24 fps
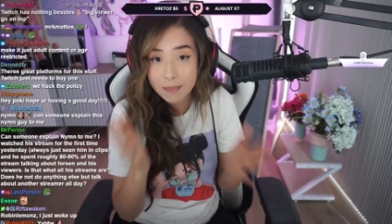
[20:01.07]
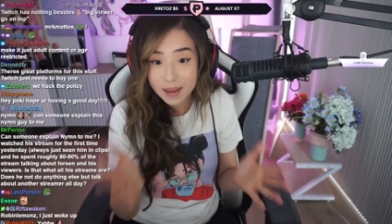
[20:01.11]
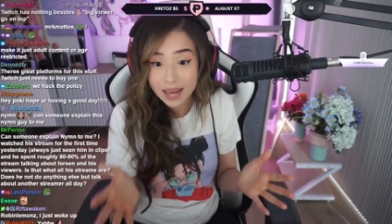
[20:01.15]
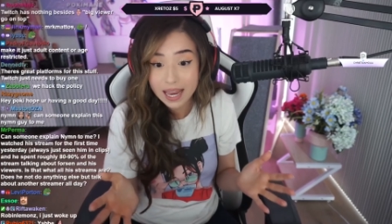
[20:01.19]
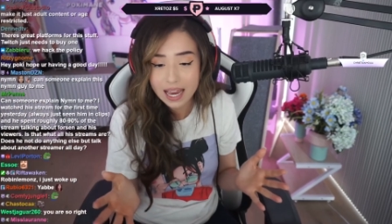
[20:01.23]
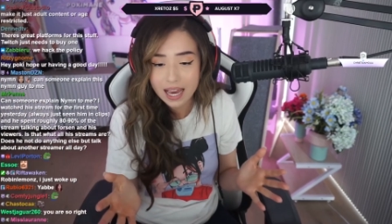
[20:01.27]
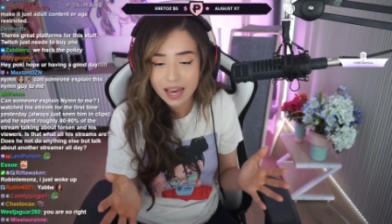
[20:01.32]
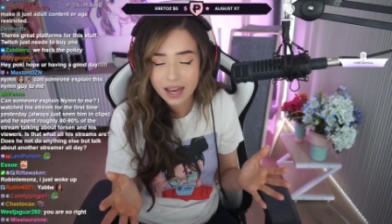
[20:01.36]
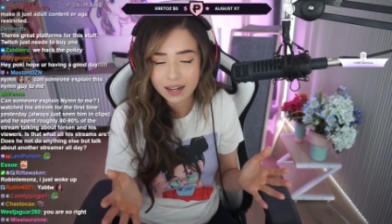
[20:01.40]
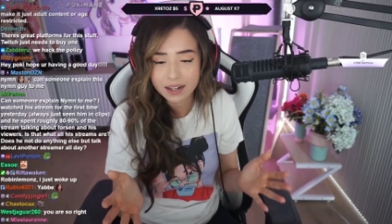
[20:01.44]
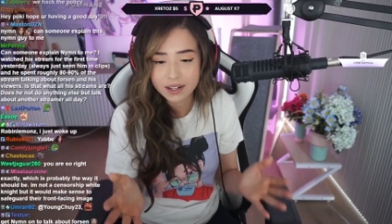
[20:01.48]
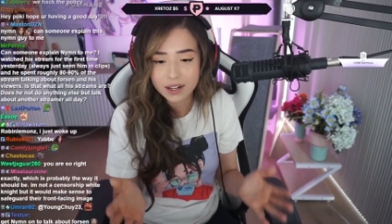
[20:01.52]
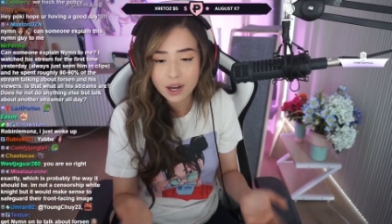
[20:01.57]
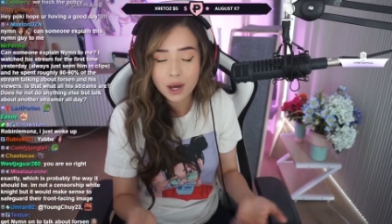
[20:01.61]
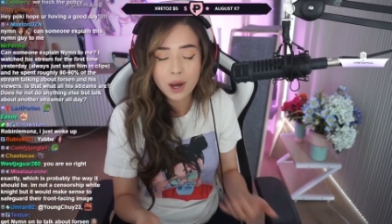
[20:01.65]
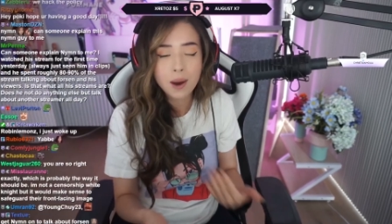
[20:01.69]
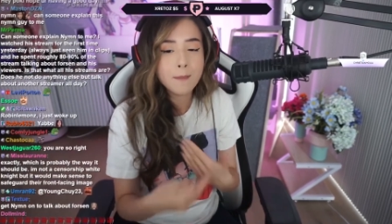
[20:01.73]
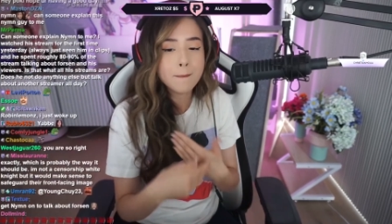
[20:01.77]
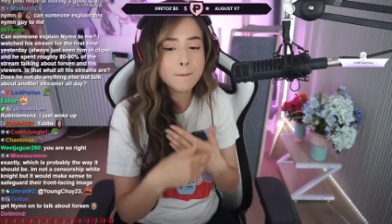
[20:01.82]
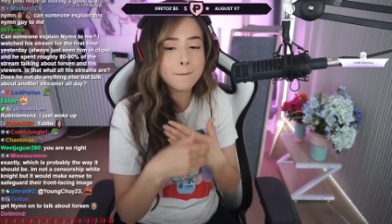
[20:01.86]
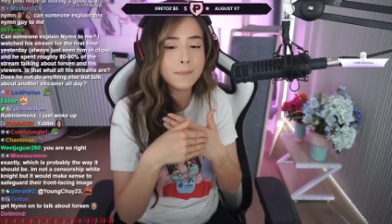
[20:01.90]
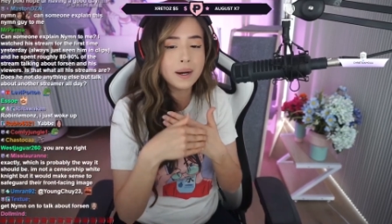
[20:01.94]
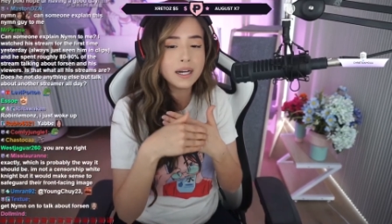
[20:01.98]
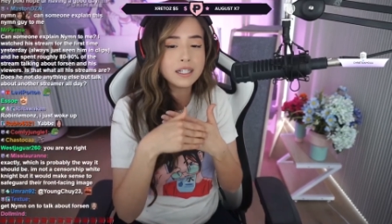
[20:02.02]
mean ban,
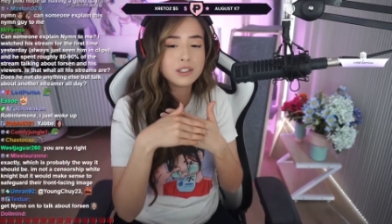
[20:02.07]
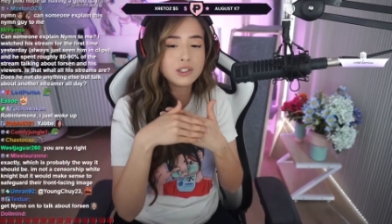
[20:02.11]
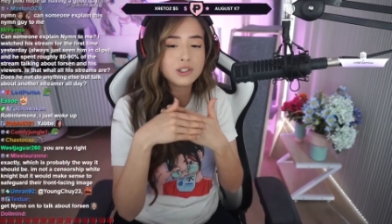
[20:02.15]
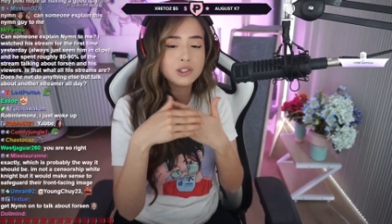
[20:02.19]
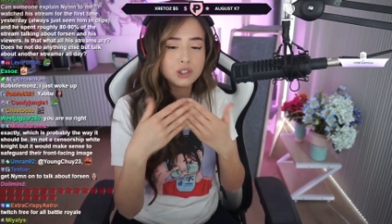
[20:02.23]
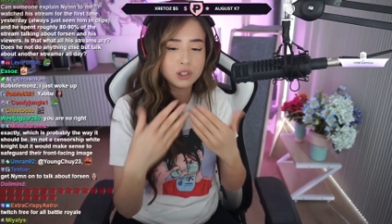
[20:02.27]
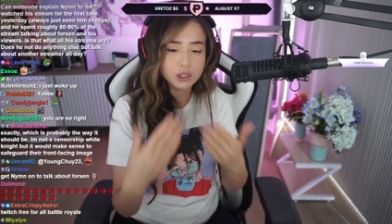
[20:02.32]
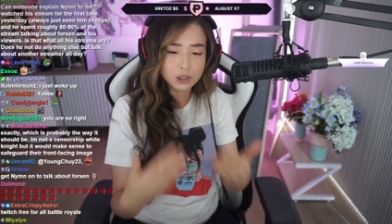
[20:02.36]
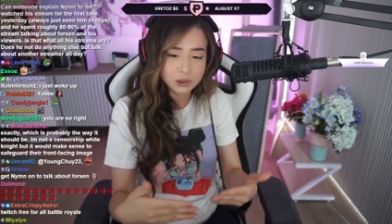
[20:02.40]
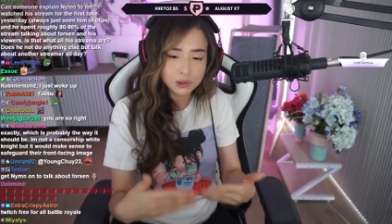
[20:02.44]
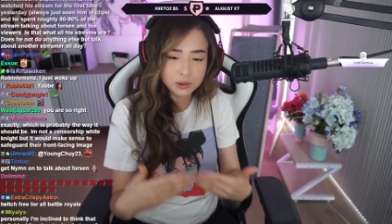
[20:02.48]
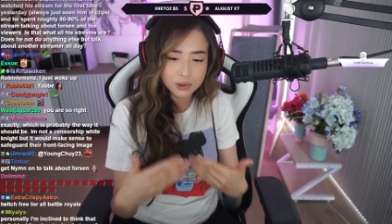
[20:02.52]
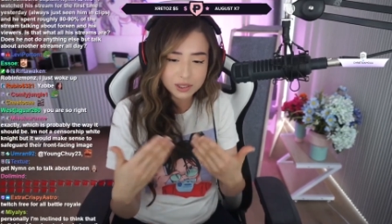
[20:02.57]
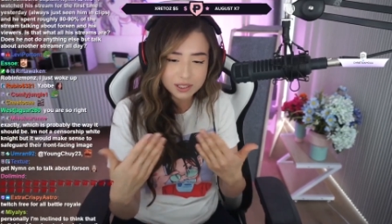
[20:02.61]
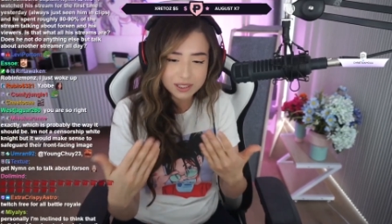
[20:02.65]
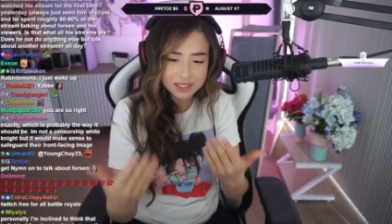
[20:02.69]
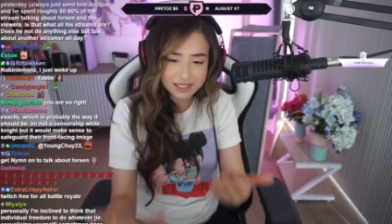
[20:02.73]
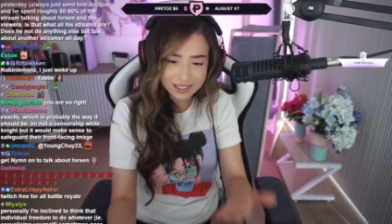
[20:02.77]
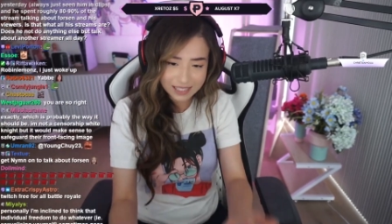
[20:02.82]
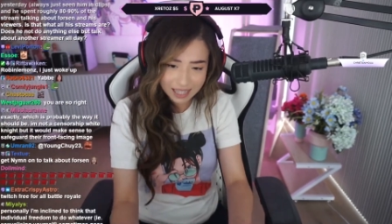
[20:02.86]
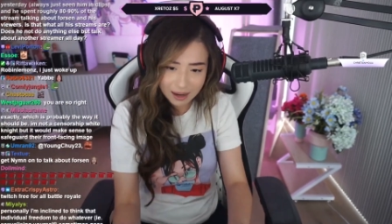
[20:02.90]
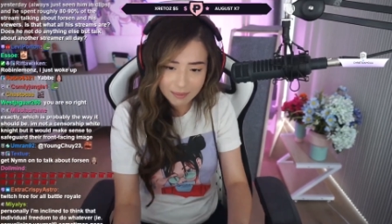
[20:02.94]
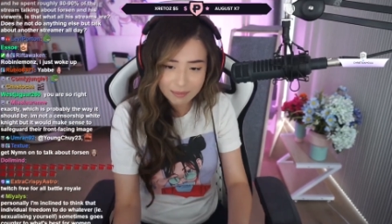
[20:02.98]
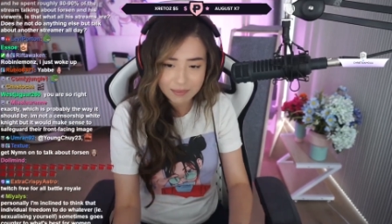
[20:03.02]
but do
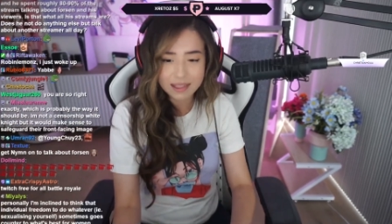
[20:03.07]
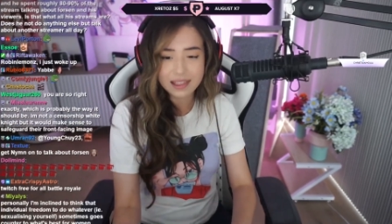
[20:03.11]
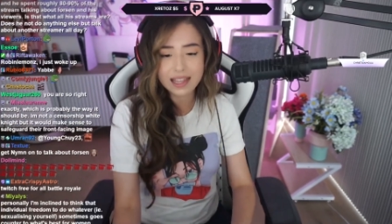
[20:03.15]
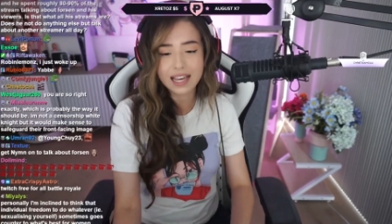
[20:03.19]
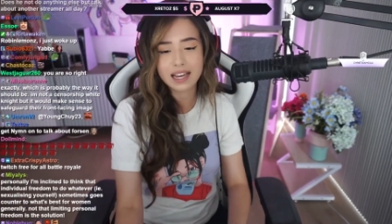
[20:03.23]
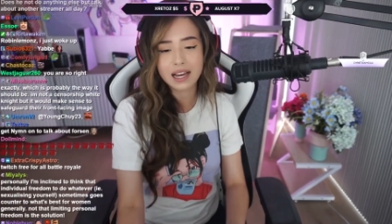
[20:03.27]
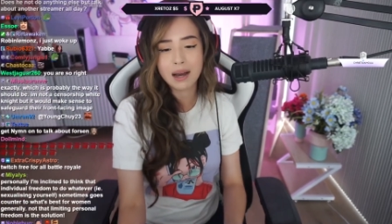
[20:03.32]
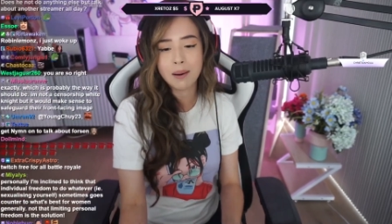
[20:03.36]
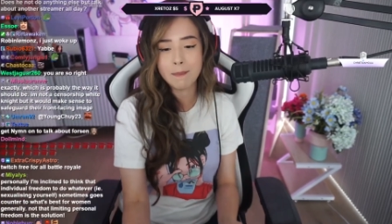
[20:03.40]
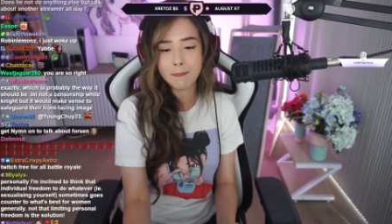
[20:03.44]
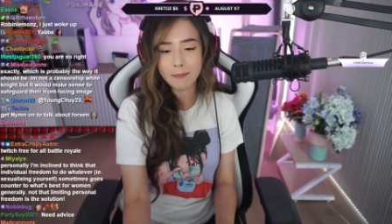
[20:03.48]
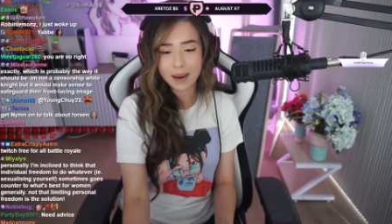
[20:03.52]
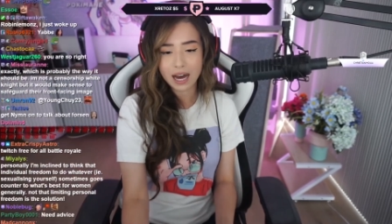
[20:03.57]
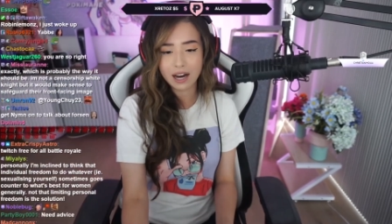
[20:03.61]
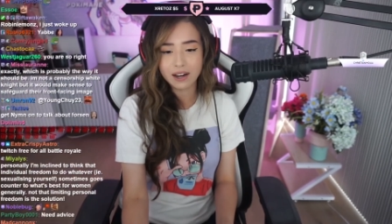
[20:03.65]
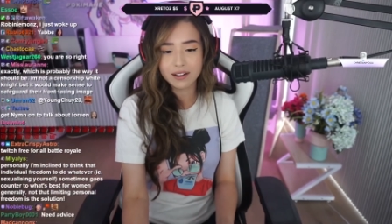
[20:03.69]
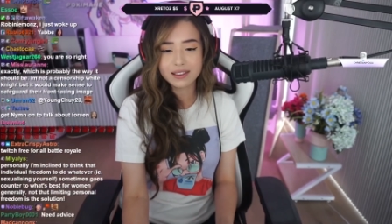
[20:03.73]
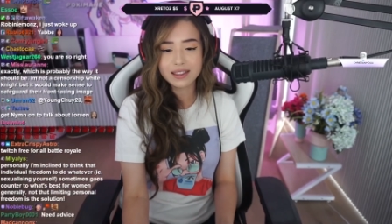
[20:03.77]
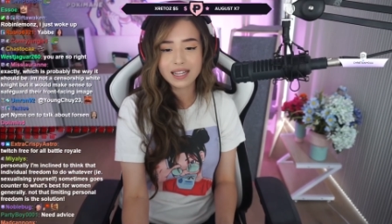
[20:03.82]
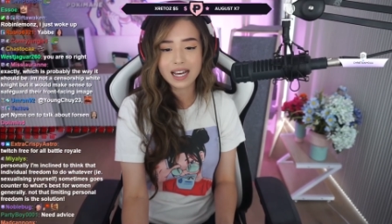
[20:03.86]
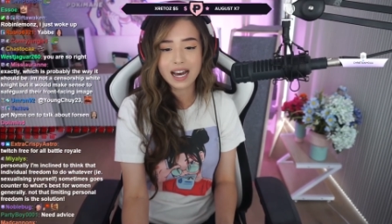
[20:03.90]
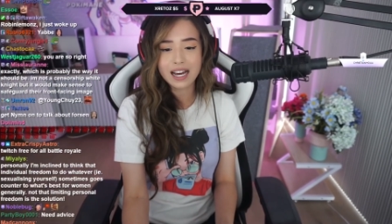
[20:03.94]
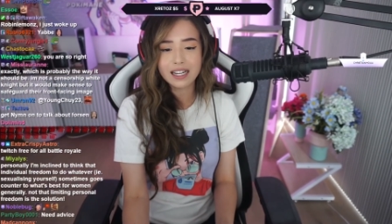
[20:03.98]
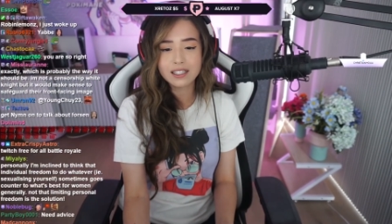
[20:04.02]
something
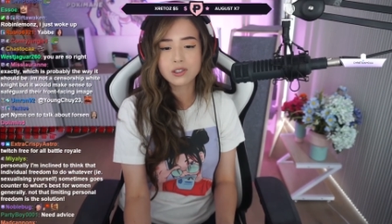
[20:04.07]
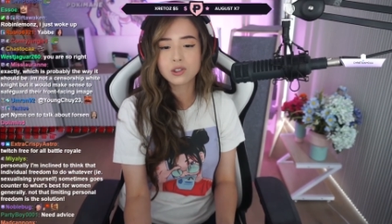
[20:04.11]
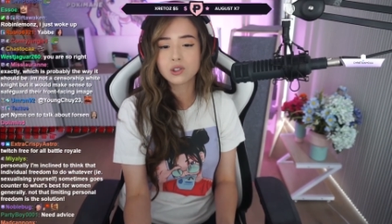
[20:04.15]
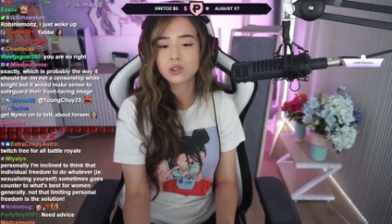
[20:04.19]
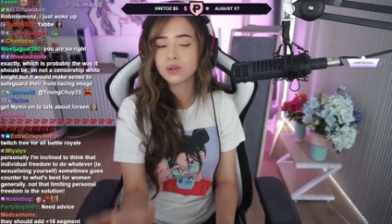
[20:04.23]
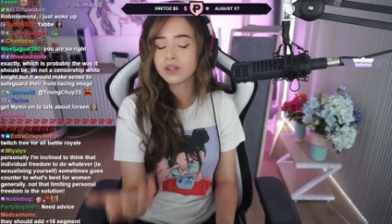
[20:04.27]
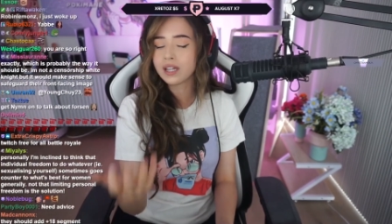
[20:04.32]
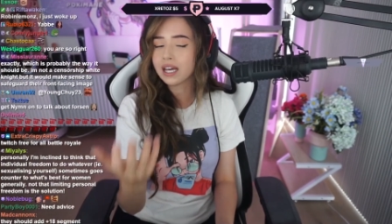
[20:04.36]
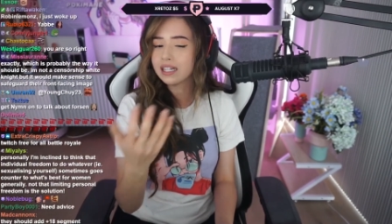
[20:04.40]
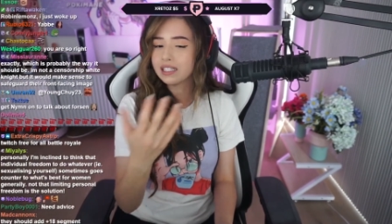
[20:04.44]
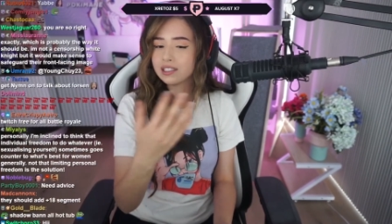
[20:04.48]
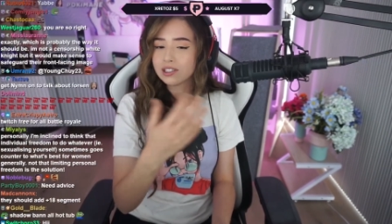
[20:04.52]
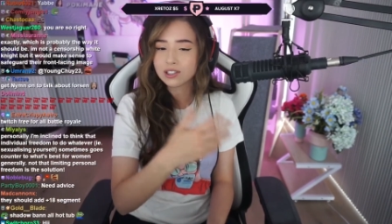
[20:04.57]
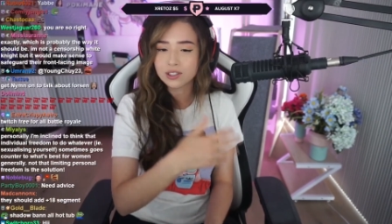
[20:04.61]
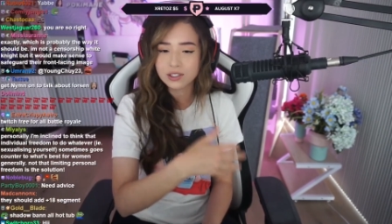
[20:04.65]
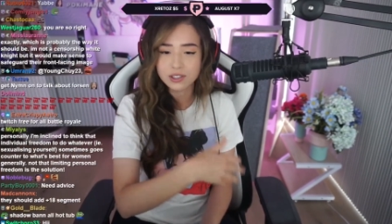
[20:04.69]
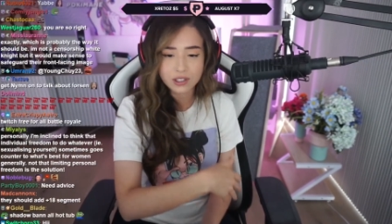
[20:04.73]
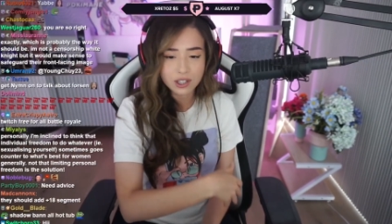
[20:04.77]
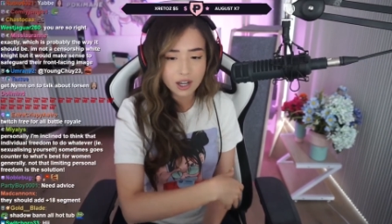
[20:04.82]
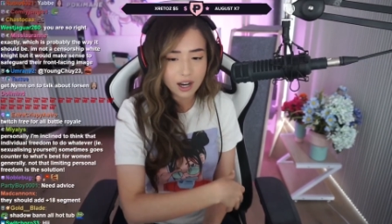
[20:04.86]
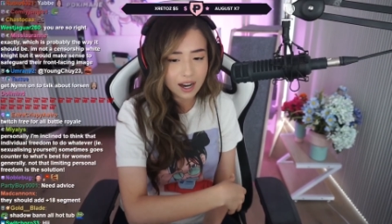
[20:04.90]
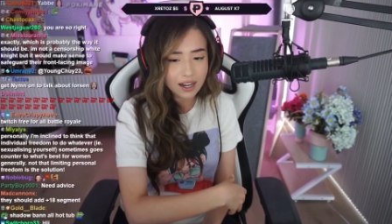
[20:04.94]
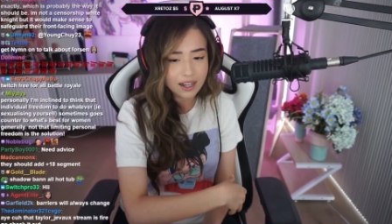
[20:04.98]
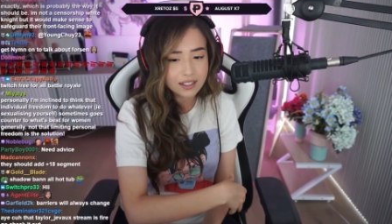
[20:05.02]
about that so that it's
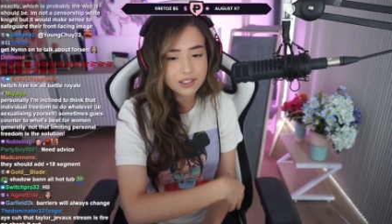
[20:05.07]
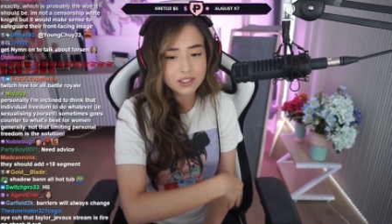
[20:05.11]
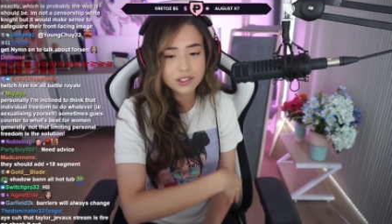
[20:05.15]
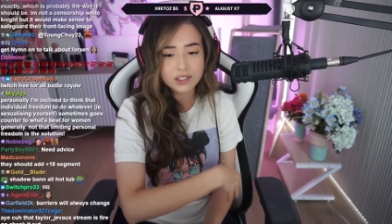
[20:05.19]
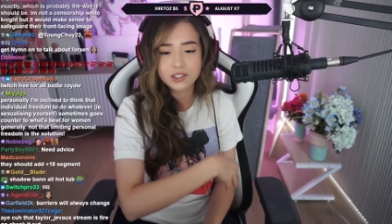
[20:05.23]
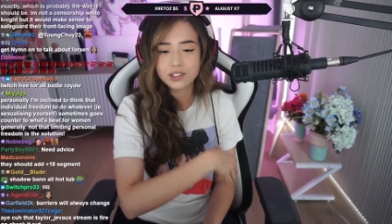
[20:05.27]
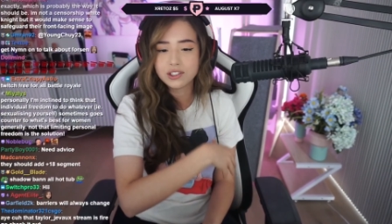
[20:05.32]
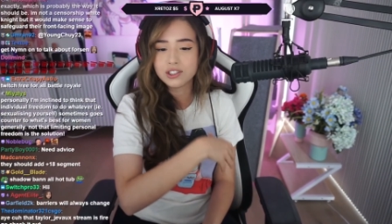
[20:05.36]
not